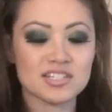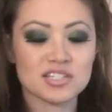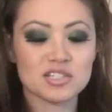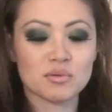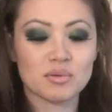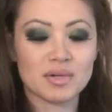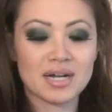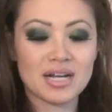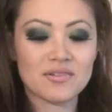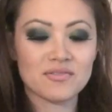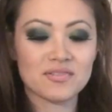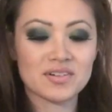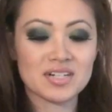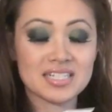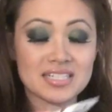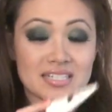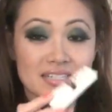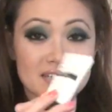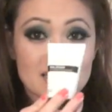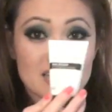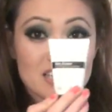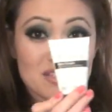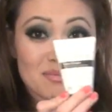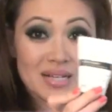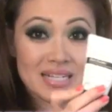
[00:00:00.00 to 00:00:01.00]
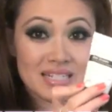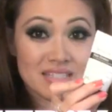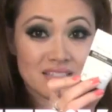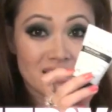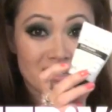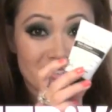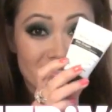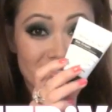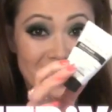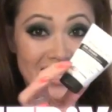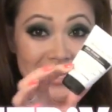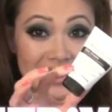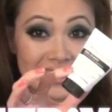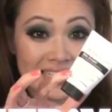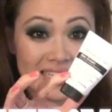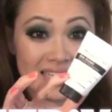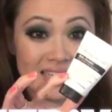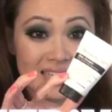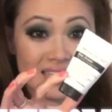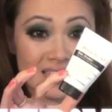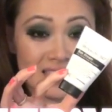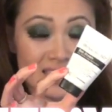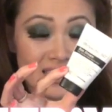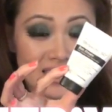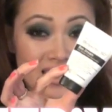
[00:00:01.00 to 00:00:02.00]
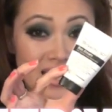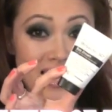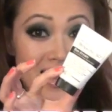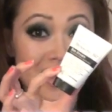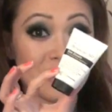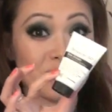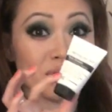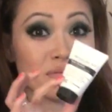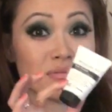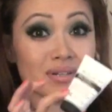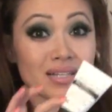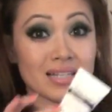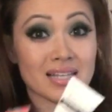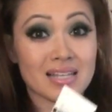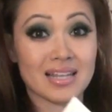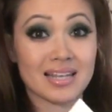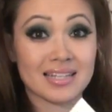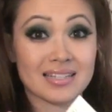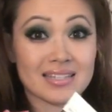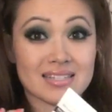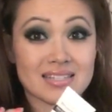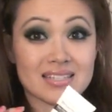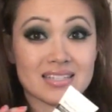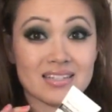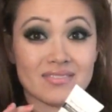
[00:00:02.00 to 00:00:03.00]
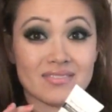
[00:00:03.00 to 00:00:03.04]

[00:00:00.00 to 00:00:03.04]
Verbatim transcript: So what I first use is my StriVectin. I really like this